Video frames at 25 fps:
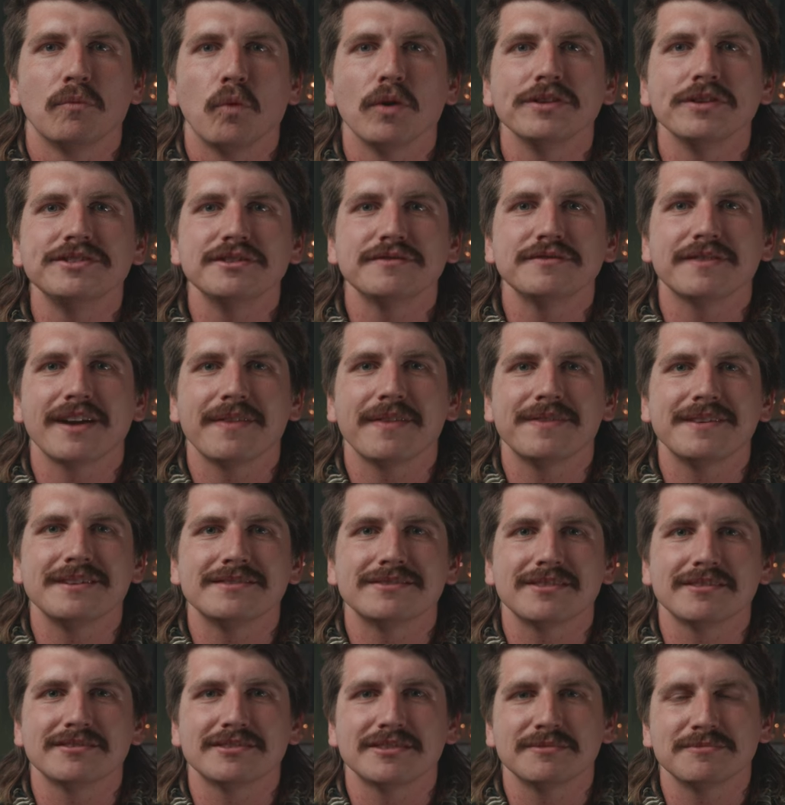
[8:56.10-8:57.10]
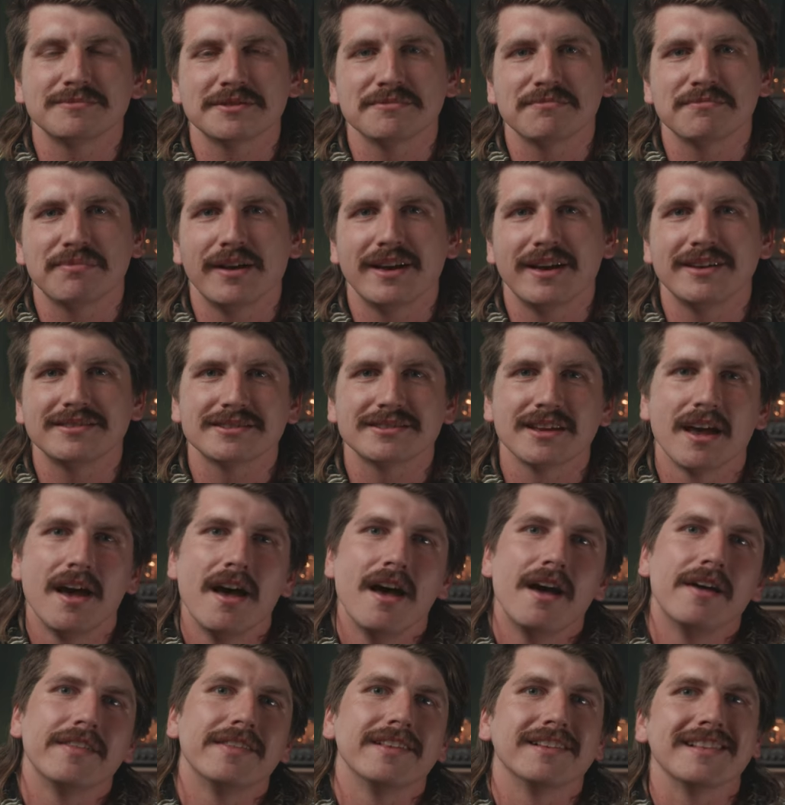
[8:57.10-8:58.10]
Once you've got these systems in place,
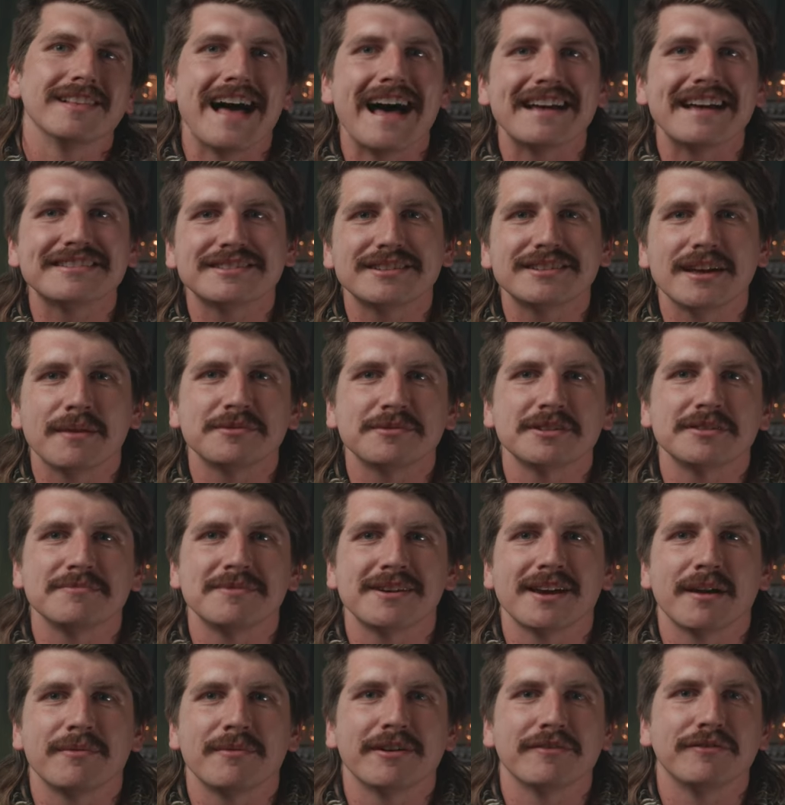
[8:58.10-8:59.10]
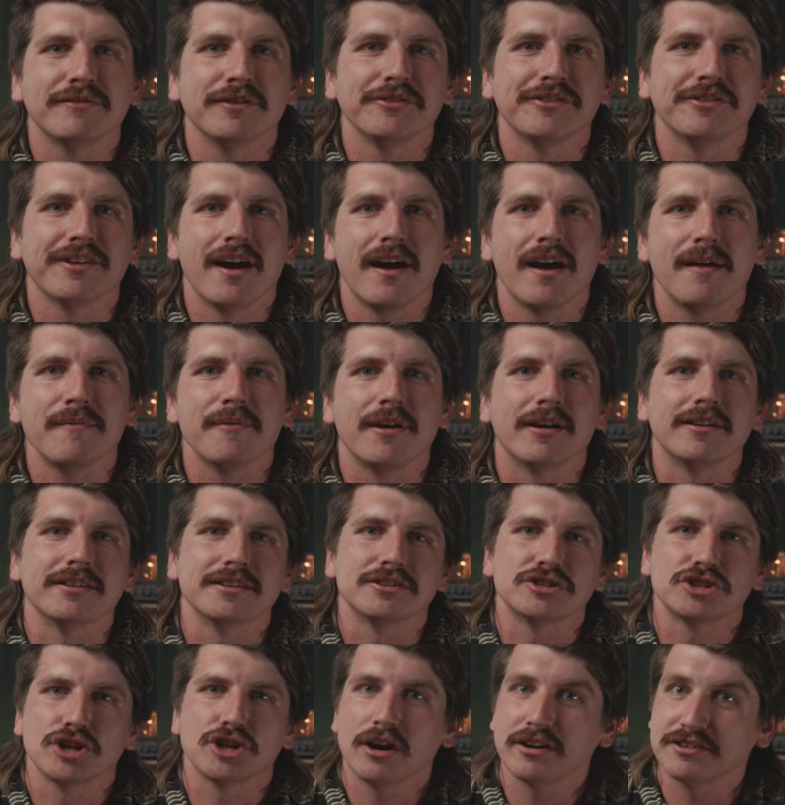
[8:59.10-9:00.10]
the last steps to becoming full-time are
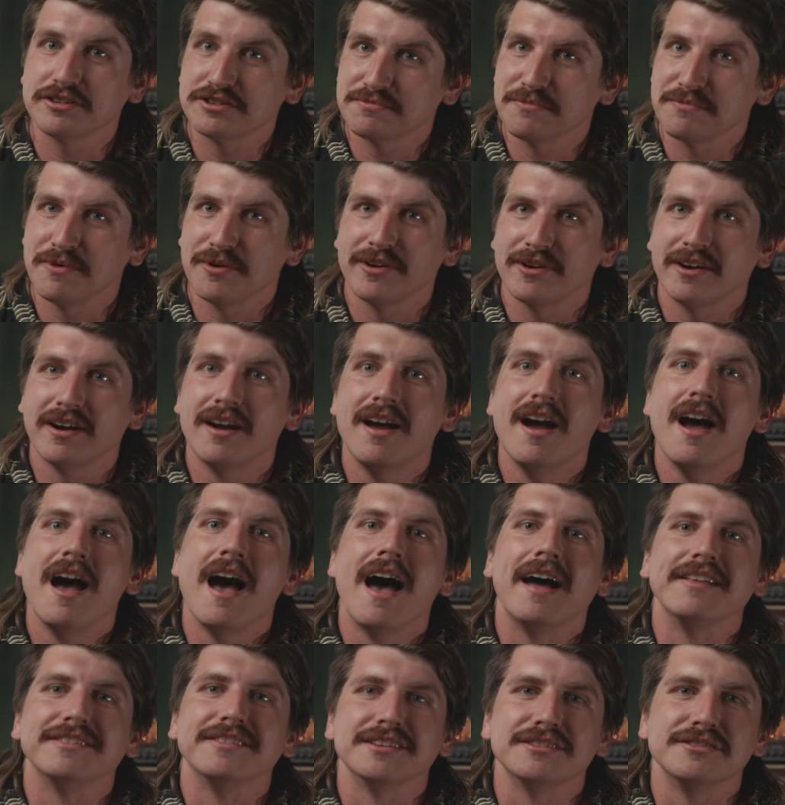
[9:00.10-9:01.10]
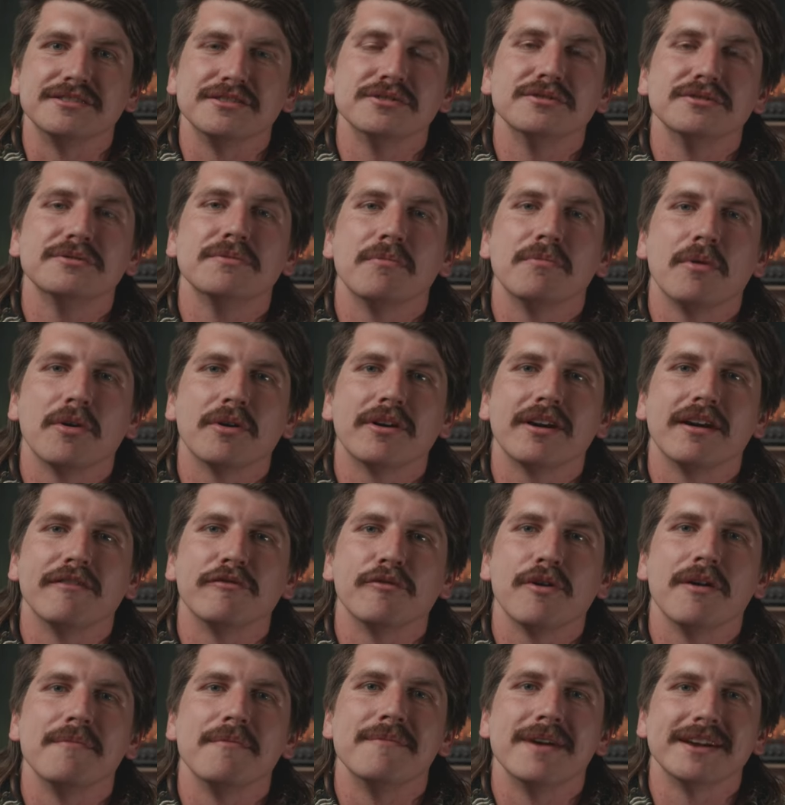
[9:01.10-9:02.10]
to charge more and to do more
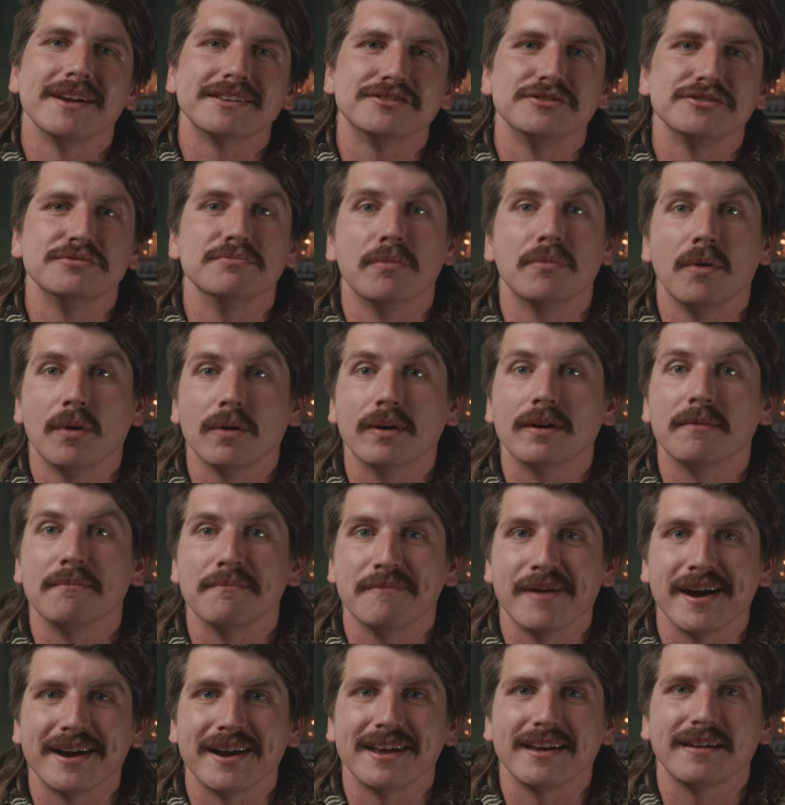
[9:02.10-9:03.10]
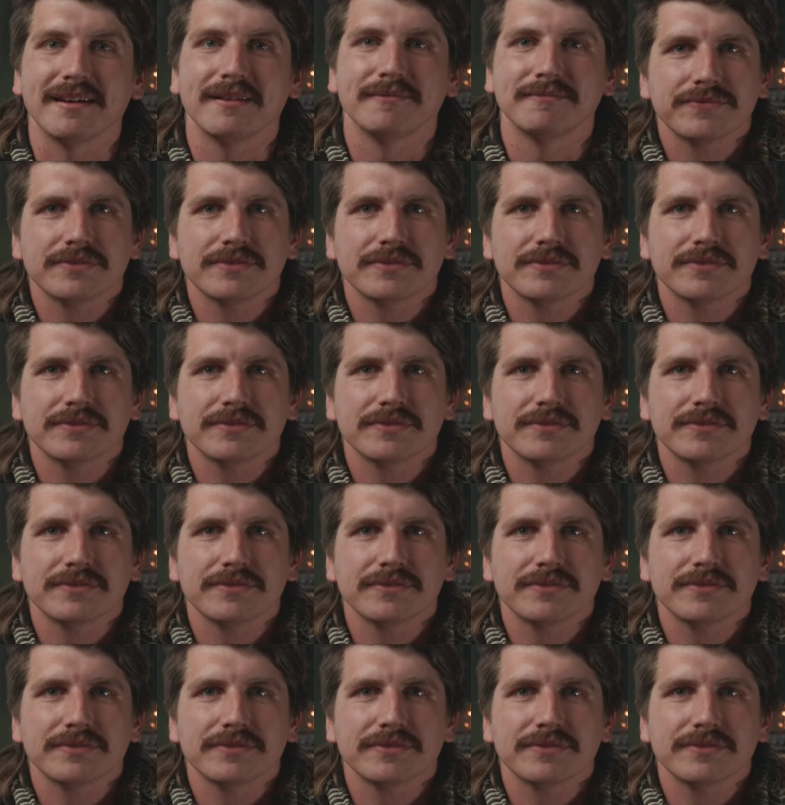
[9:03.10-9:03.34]
of what makes you more money.